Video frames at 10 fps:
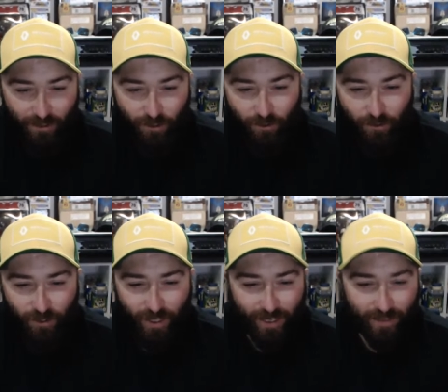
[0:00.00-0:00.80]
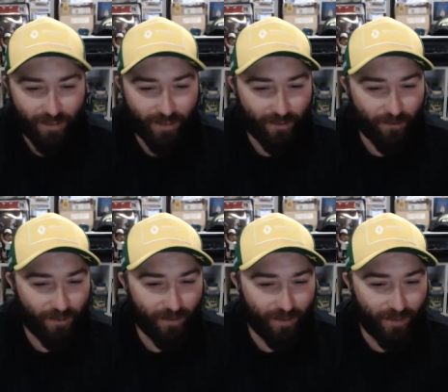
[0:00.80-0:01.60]
issues you had to deal
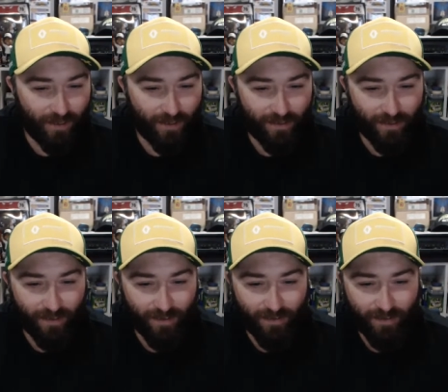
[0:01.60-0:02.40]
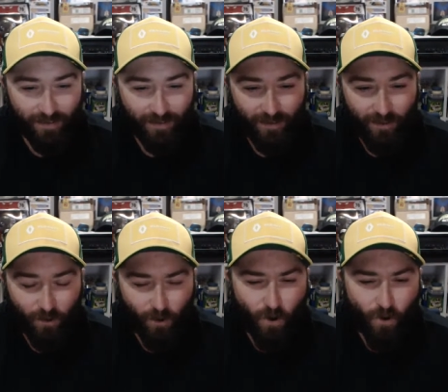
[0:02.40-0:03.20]
with there. So,
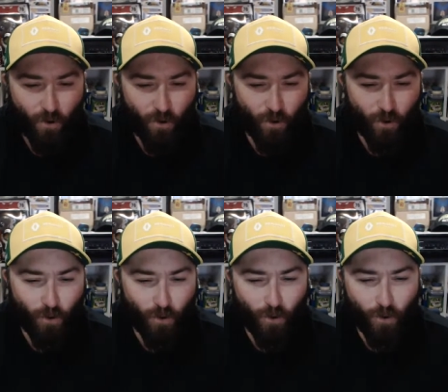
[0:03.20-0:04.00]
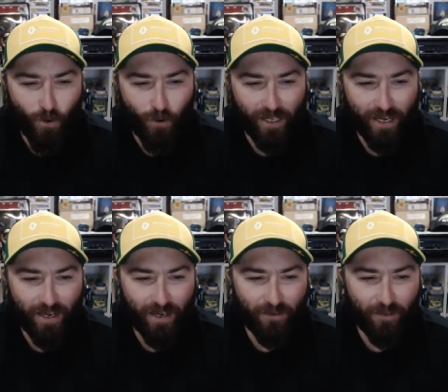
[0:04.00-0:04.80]
oh,
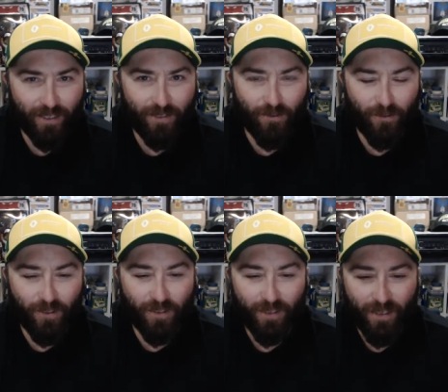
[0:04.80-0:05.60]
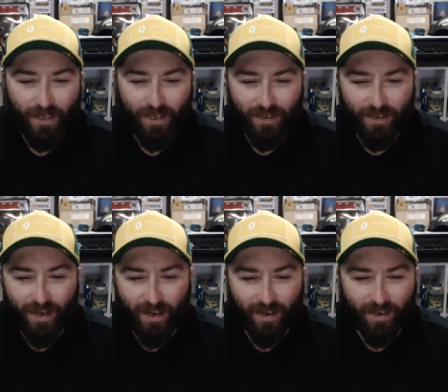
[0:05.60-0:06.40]
now we're talking.
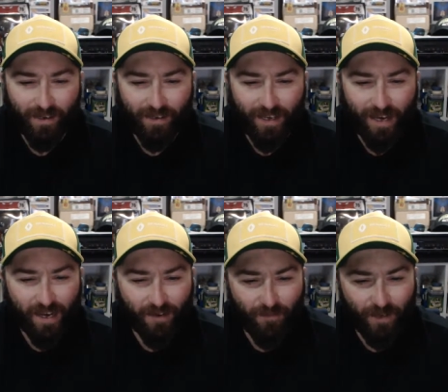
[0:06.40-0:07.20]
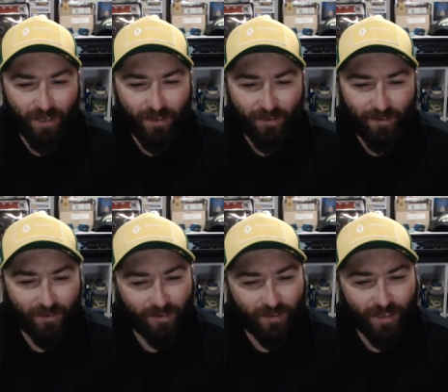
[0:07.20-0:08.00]
They're in the AFL
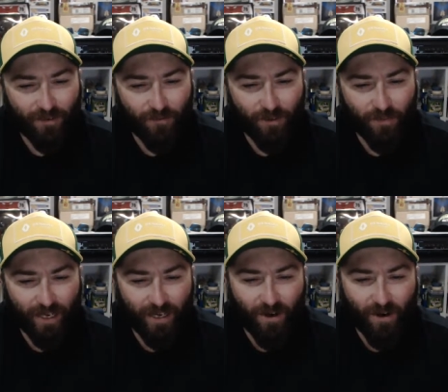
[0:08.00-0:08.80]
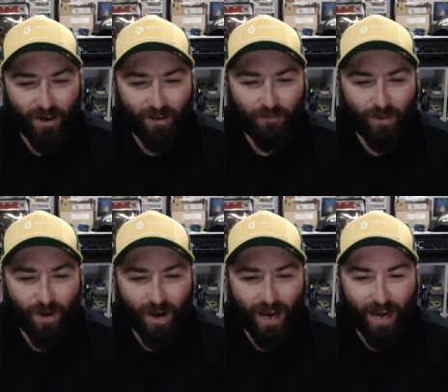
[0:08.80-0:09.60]
there will be a high
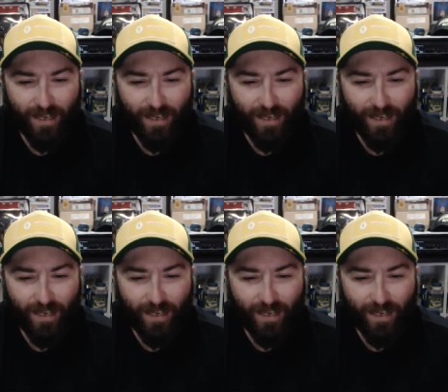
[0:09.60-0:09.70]
flyer.